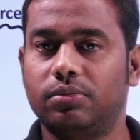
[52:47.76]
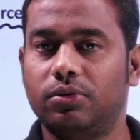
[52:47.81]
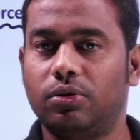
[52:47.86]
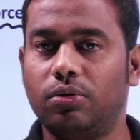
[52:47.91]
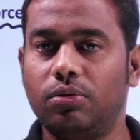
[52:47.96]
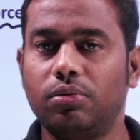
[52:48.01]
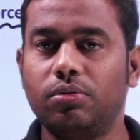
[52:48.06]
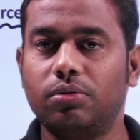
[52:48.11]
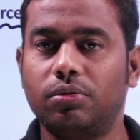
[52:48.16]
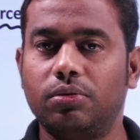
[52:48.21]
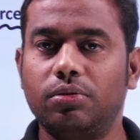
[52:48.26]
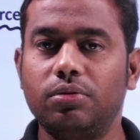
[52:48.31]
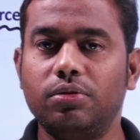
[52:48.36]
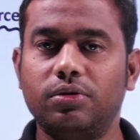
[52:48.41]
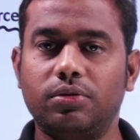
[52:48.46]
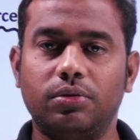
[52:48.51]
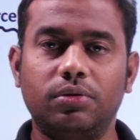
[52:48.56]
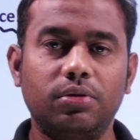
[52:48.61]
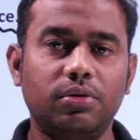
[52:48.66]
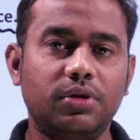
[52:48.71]

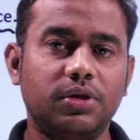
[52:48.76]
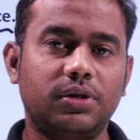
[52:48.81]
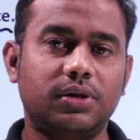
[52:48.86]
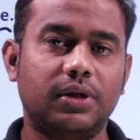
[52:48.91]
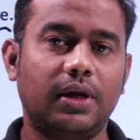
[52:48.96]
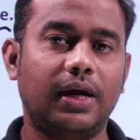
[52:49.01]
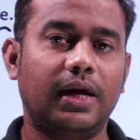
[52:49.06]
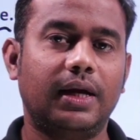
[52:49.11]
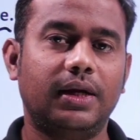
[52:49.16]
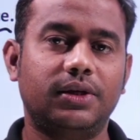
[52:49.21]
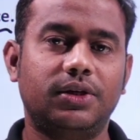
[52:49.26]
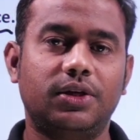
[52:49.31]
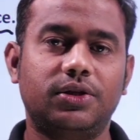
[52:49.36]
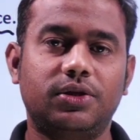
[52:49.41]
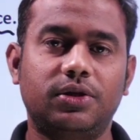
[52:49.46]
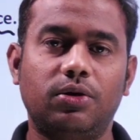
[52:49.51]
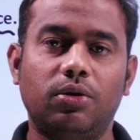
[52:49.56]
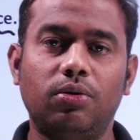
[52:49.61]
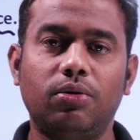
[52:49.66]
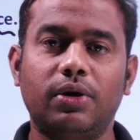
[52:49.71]
do this
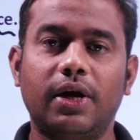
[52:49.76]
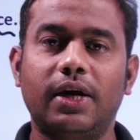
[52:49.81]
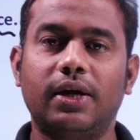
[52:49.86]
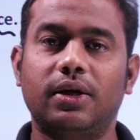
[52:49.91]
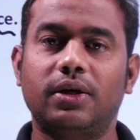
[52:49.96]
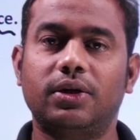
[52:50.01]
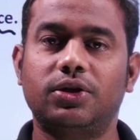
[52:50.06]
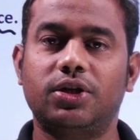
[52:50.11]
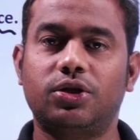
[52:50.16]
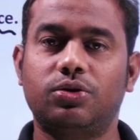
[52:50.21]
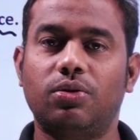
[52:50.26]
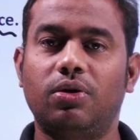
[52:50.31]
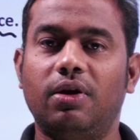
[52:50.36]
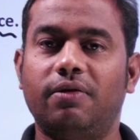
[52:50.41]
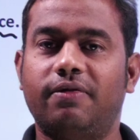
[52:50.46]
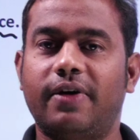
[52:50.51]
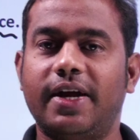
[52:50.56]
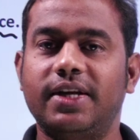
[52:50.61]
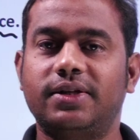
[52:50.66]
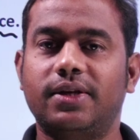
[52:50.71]
just look at just only
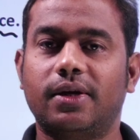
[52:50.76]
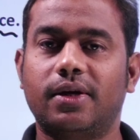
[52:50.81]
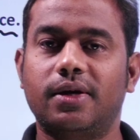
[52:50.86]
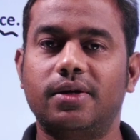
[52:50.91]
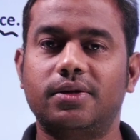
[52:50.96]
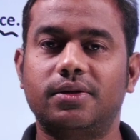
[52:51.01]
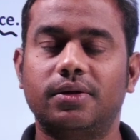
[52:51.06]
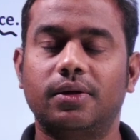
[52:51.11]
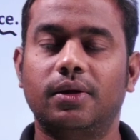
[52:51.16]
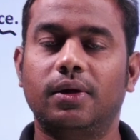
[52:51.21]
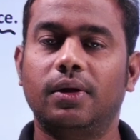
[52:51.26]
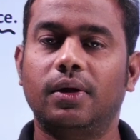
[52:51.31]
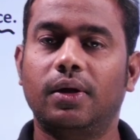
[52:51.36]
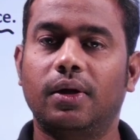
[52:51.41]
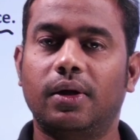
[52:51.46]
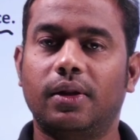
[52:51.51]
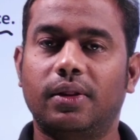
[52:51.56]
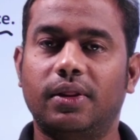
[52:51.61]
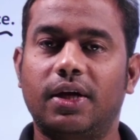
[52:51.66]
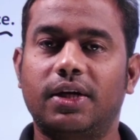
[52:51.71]
5 seconds,
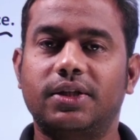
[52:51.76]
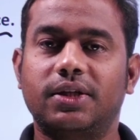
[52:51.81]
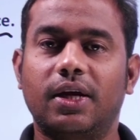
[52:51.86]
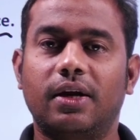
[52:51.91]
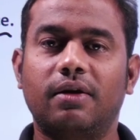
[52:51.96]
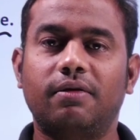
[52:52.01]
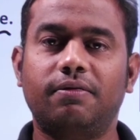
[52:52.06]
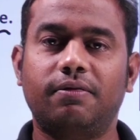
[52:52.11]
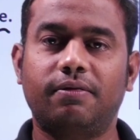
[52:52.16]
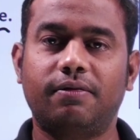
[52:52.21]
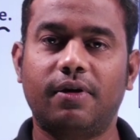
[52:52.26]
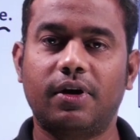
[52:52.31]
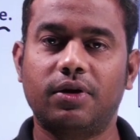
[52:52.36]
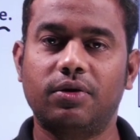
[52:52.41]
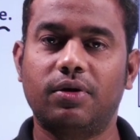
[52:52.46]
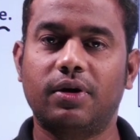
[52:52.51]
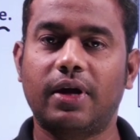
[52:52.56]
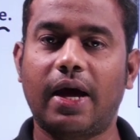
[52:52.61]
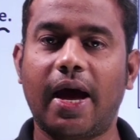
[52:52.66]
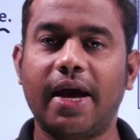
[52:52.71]
that is enough for
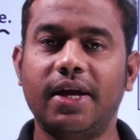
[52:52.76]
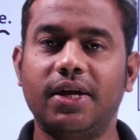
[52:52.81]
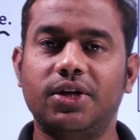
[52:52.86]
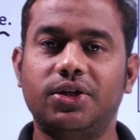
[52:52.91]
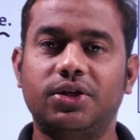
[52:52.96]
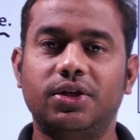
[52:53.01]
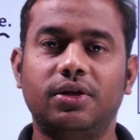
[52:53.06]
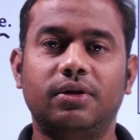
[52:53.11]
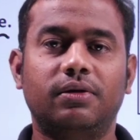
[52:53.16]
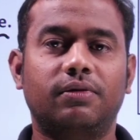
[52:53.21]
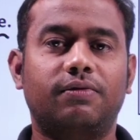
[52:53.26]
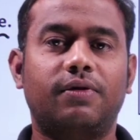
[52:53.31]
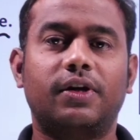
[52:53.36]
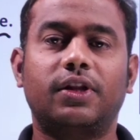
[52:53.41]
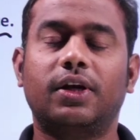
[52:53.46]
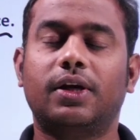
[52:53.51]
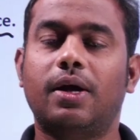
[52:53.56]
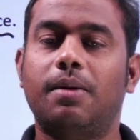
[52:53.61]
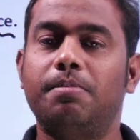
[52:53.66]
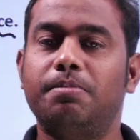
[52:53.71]
your eye itching for
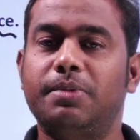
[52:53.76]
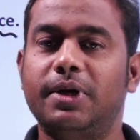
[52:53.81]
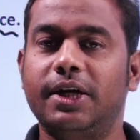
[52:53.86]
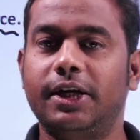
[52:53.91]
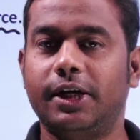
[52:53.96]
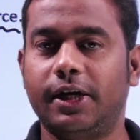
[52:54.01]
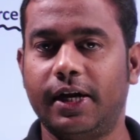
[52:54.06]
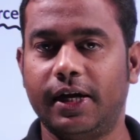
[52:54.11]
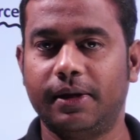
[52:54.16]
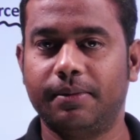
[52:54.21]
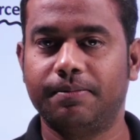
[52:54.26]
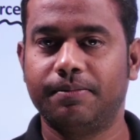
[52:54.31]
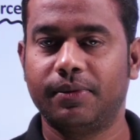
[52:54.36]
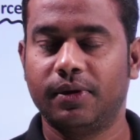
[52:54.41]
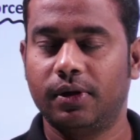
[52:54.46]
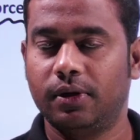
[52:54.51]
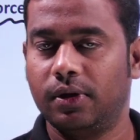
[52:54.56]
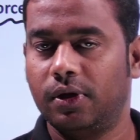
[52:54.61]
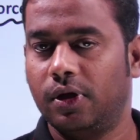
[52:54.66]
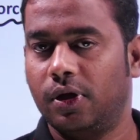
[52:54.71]
the complete day.
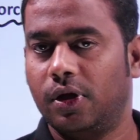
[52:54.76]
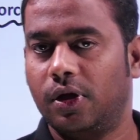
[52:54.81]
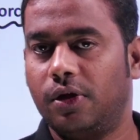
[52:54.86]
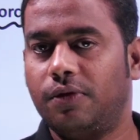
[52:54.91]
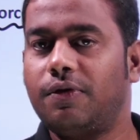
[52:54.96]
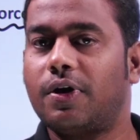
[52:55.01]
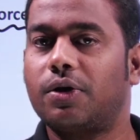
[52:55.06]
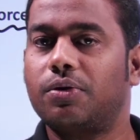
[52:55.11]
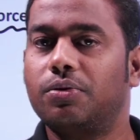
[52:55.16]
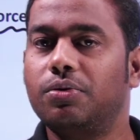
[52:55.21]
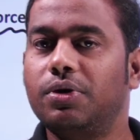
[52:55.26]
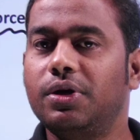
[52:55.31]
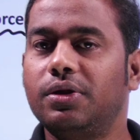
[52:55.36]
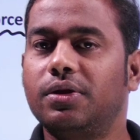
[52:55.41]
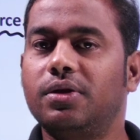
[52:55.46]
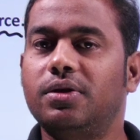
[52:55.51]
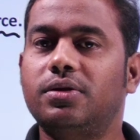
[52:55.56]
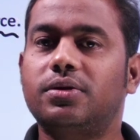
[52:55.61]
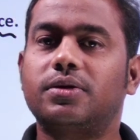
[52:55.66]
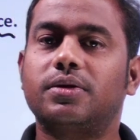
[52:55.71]
If you are doing
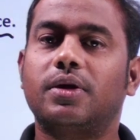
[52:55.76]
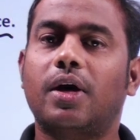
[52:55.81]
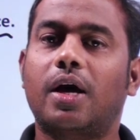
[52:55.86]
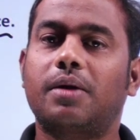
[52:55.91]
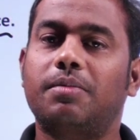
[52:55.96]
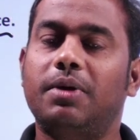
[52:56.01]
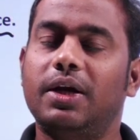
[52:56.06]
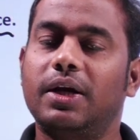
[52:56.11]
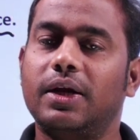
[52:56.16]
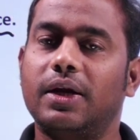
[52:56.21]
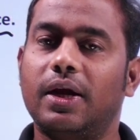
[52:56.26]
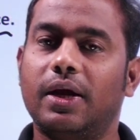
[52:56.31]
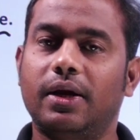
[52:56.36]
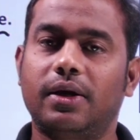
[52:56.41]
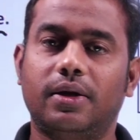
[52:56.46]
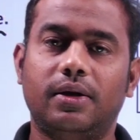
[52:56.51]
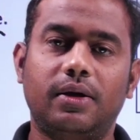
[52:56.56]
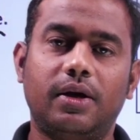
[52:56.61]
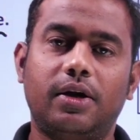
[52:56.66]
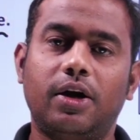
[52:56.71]
this normally in
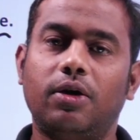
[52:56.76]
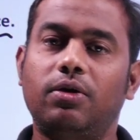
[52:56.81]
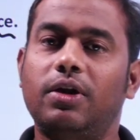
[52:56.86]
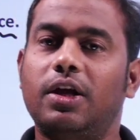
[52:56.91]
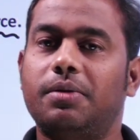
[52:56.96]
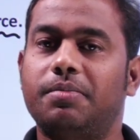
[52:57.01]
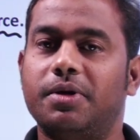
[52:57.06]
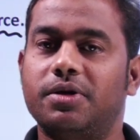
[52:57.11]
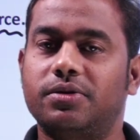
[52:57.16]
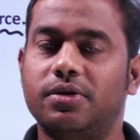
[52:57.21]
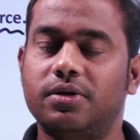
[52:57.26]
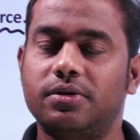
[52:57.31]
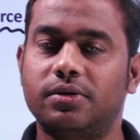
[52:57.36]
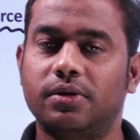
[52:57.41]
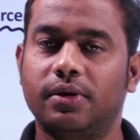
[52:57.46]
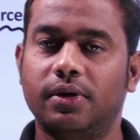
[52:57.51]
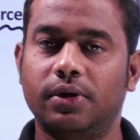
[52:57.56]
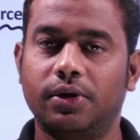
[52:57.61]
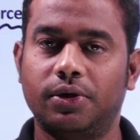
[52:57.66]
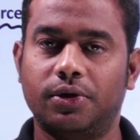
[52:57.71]
a regular
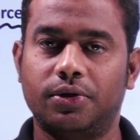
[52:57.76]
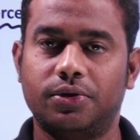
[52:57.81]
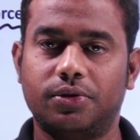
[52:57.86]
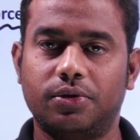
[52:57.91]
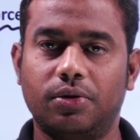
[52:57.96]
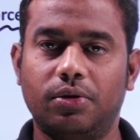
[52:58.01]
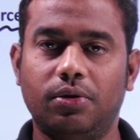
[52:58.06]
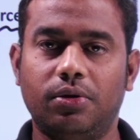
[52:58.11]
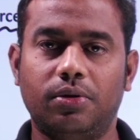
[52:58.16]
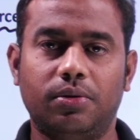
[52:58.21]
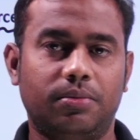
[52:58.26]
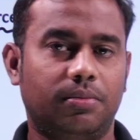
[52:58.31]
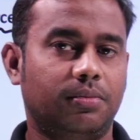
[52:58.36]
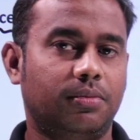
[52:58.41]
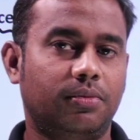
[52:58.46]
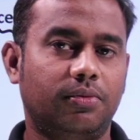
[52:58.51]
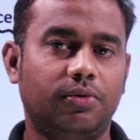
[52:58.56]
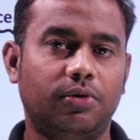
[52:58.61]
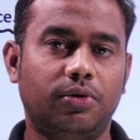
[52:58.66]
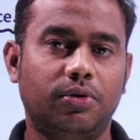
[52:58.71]
basis, so
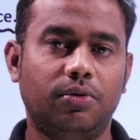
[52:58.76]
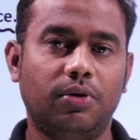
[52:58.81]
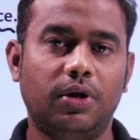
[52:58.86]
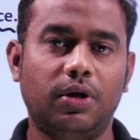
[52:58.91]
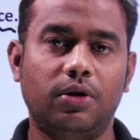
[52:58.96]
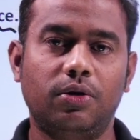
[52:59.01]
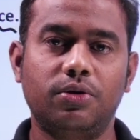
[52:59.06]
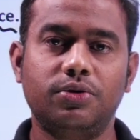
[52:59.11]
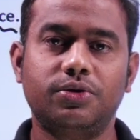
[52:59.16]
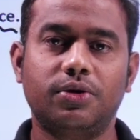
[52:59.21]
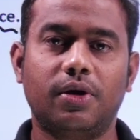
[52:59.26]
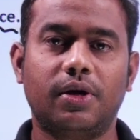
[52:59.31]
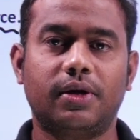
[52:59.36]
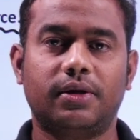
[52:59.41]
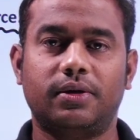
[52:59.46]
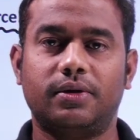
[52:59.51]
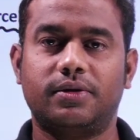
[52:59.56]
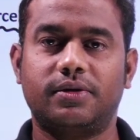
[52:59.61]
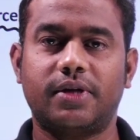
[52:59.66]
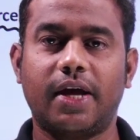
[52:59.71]
you will lose your
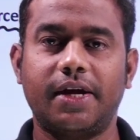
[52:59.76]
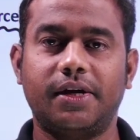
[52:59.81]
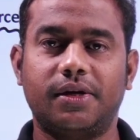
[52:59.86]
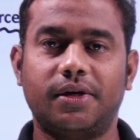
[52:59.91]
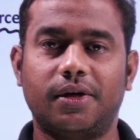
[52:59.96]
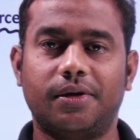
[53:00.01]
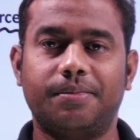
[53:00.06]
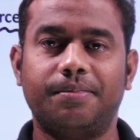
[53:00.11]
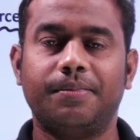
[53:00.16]
sight here.